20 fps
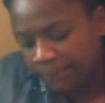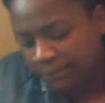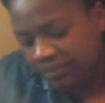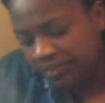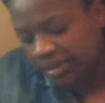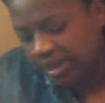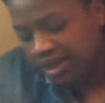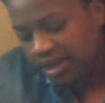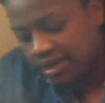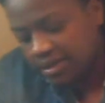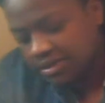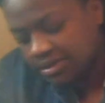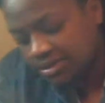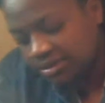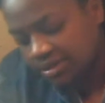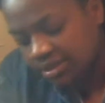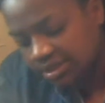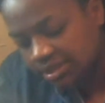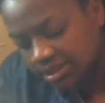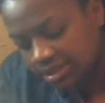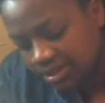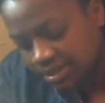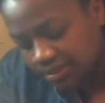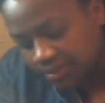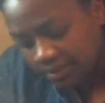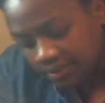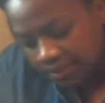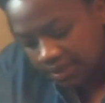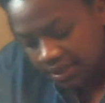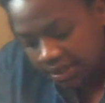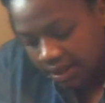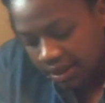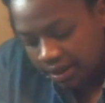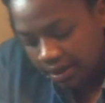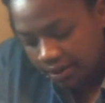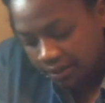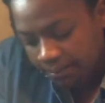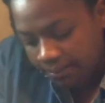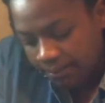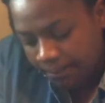Yeah, so let's see what we
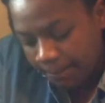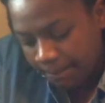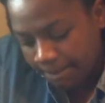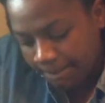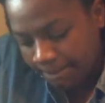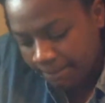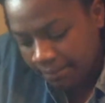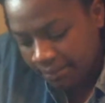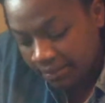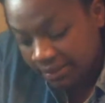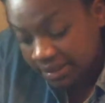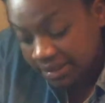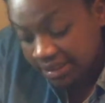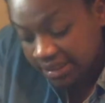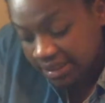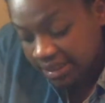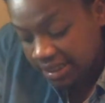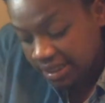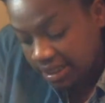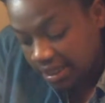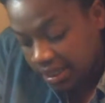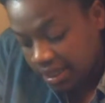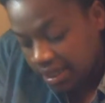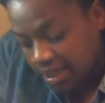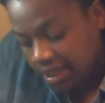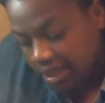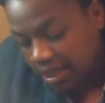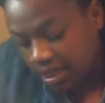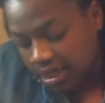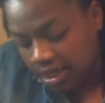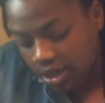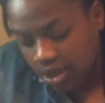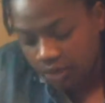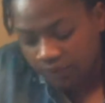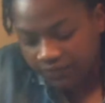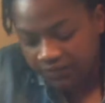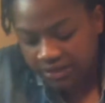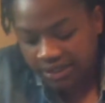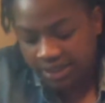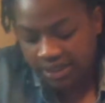got. Let's see.
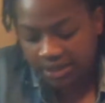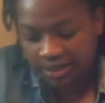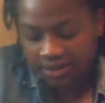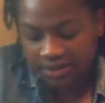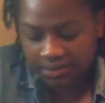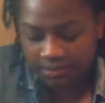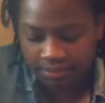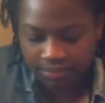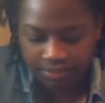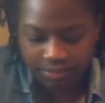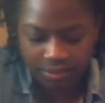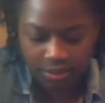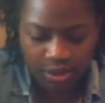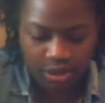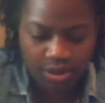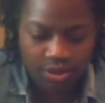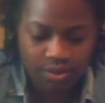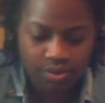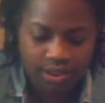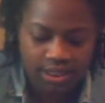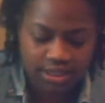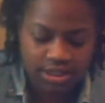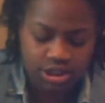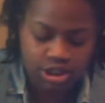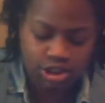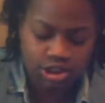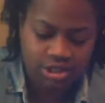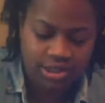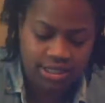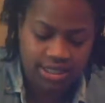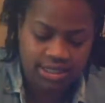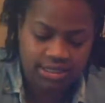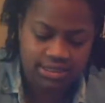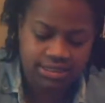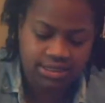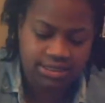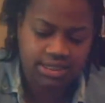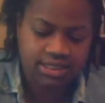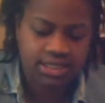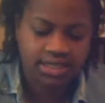Hopefully none of them broke in
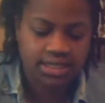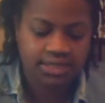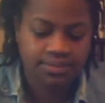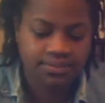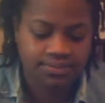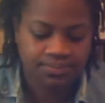transit.